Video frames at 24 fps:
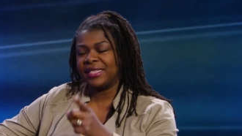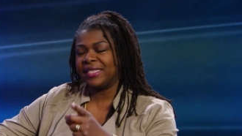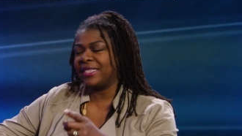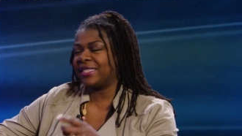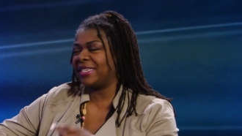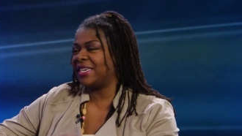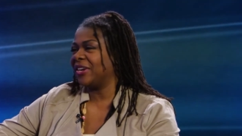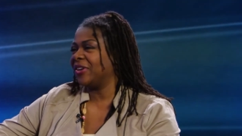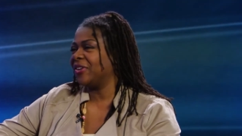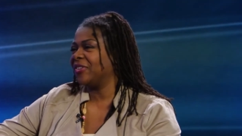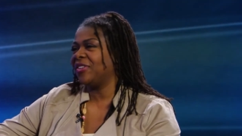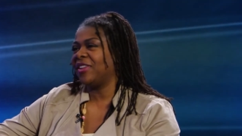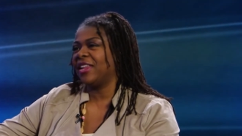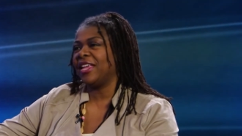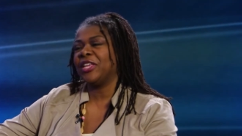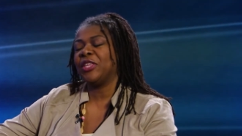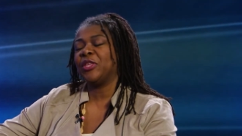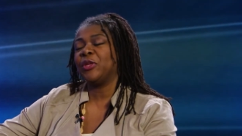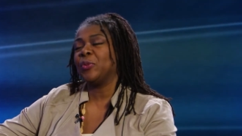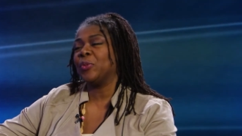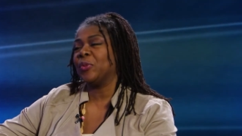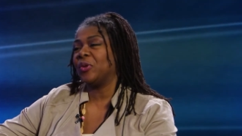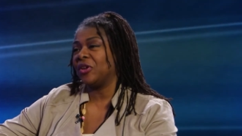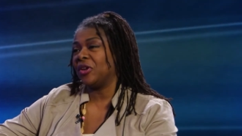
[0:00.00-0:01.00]
stared like
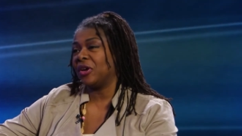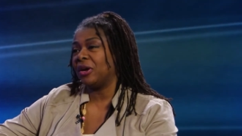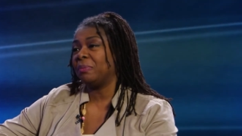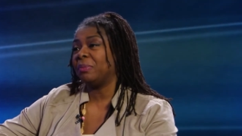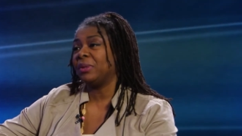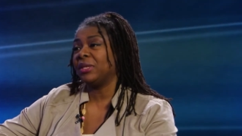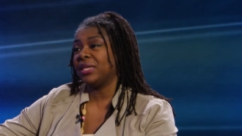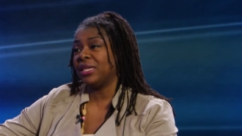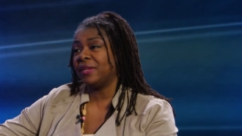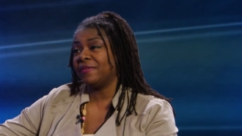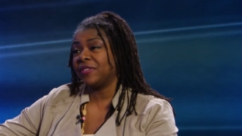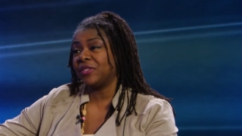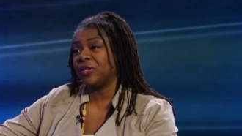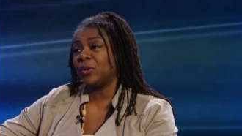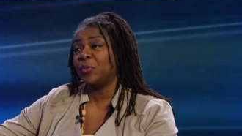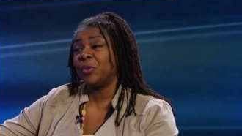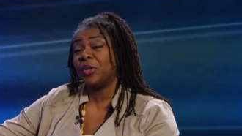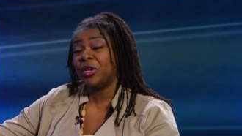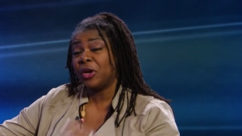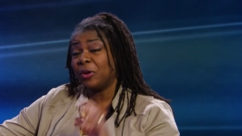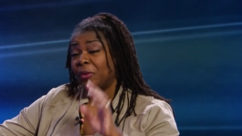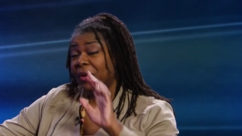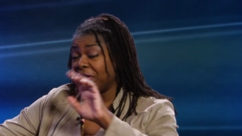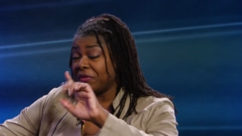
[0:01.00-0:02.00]
you would not believe. So we
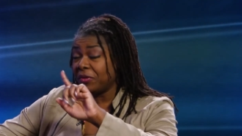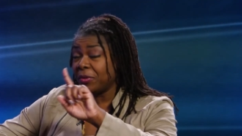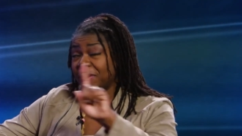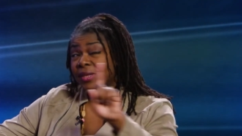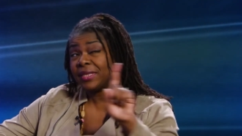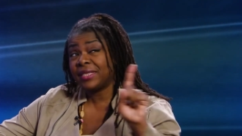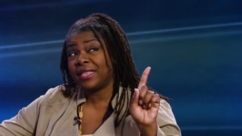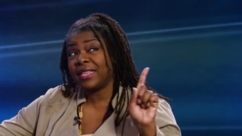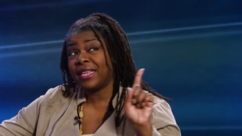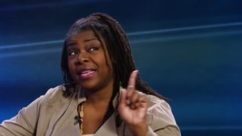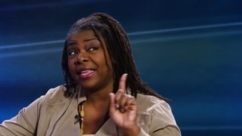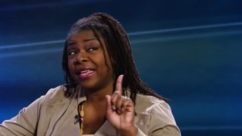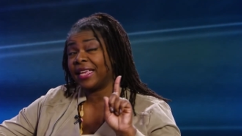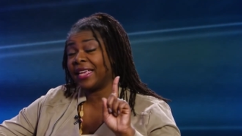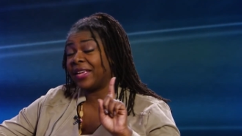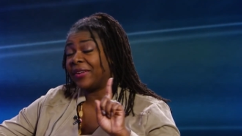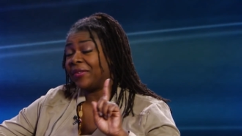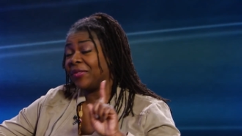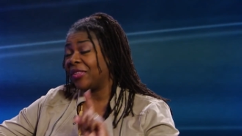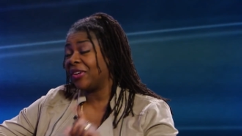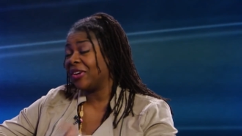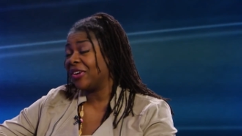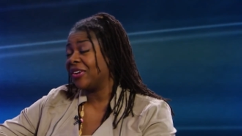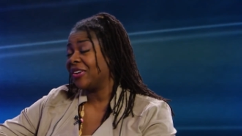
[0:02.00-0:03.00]
know what everyone's thinking
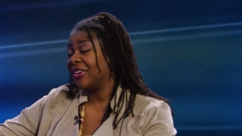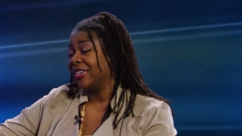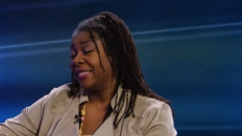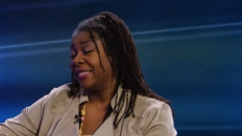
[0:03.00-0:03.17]
out there.